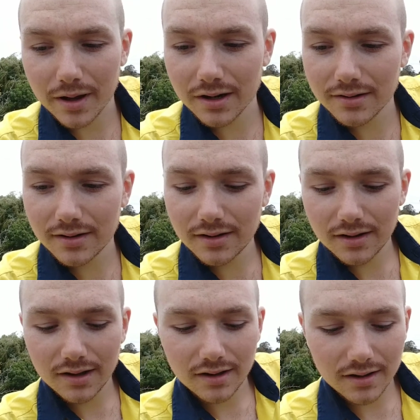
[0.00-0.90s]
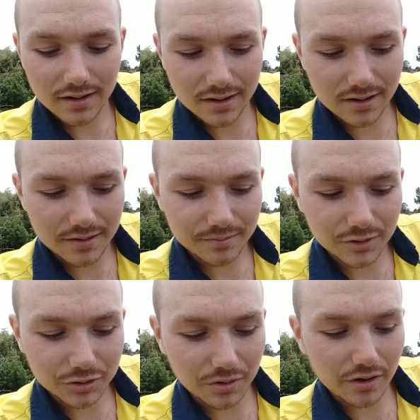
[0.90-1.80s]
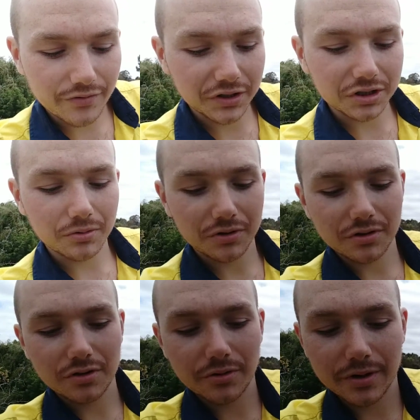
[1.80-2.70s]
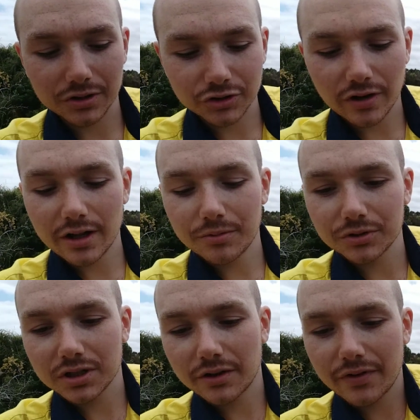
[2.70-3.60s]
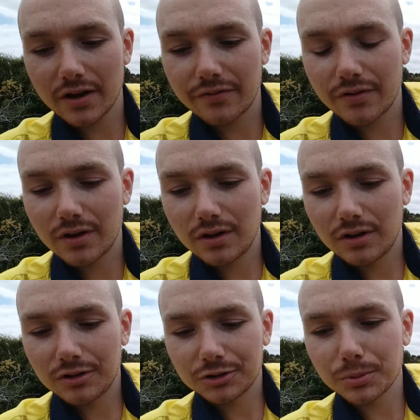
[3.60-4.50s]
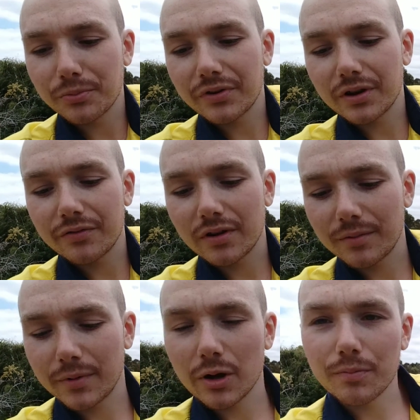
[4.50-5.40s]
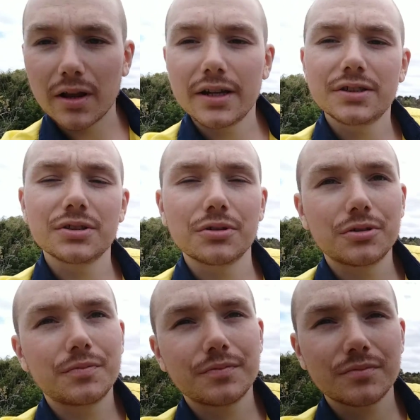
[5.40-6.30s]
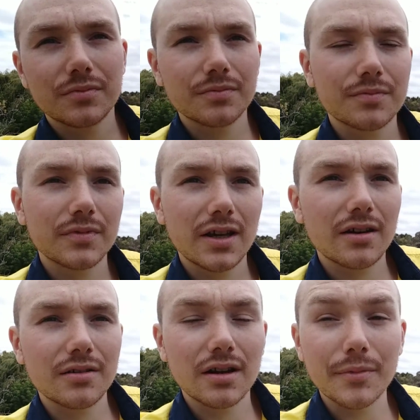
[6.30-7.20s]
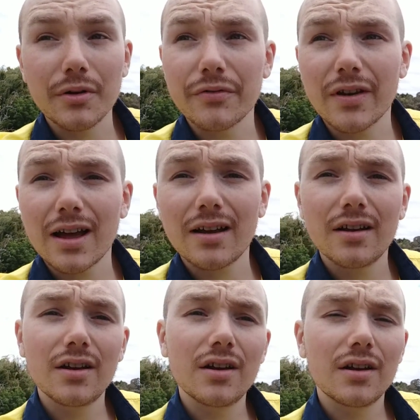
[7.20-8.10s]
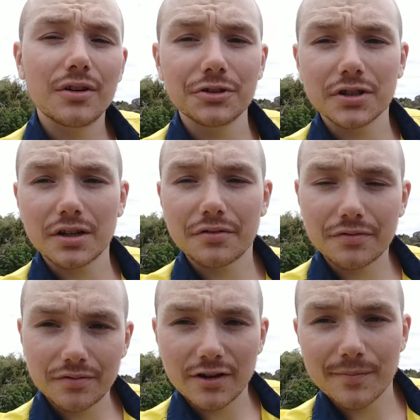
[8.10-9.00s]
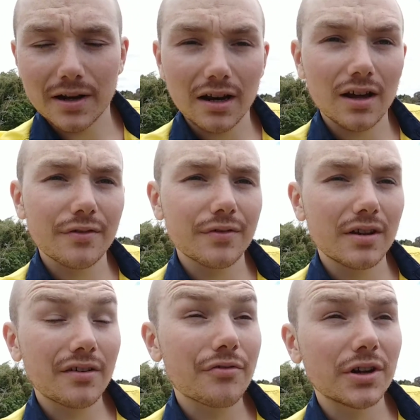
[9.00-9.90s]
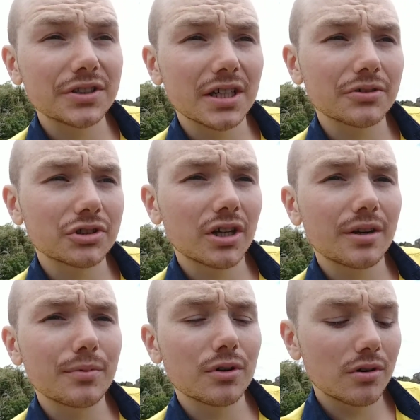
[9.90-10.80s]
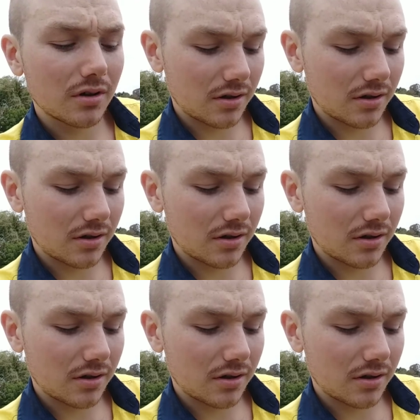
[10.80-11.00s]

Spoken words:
mad, because one of the things I wanted to do in Australia was kind of have something of like my own place, or like my own flat, and just kind of live my life and have friends outside. But